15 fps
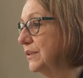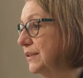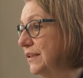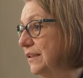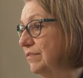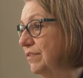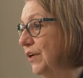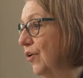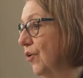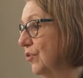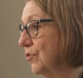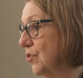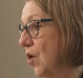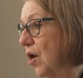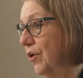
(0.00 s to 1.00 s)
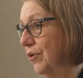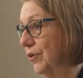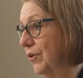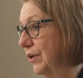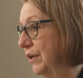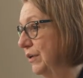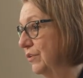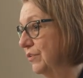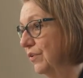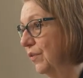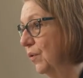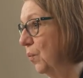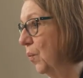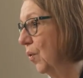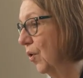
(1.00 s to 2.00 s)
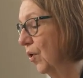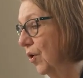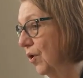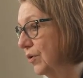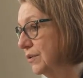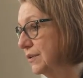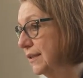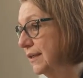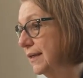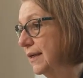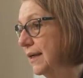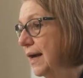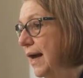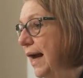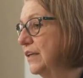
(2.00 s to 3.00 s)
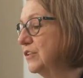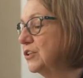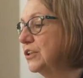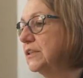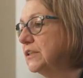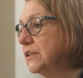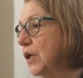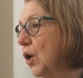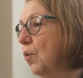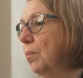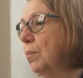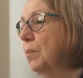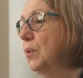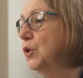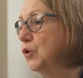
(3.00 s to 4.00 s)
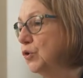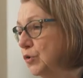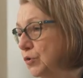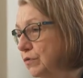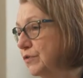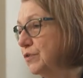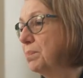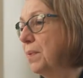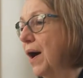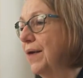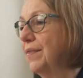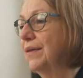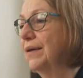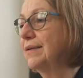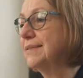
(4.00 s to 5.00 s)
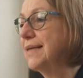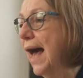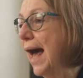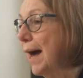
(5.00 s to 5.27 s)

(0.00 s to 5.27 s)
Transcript: receiving her daughter into the world. And she's so moved by this